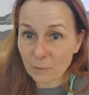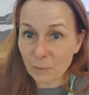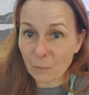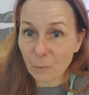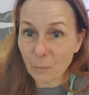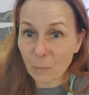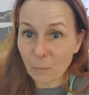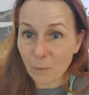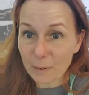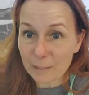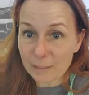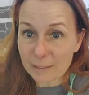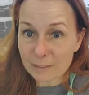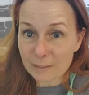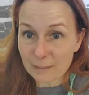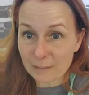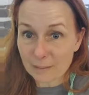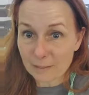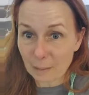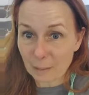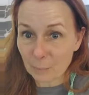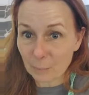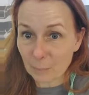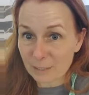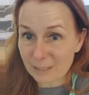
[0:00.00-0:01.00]
what is a
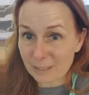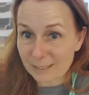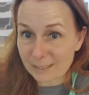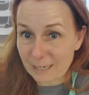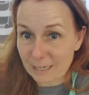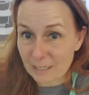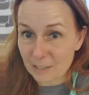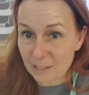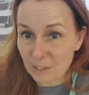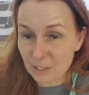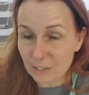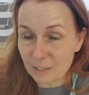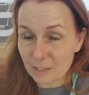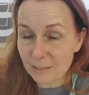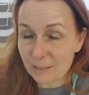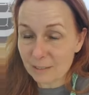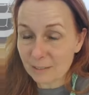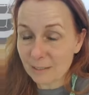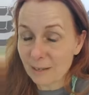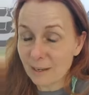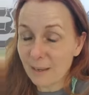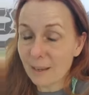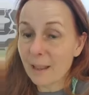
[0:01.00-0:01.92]
subluxation,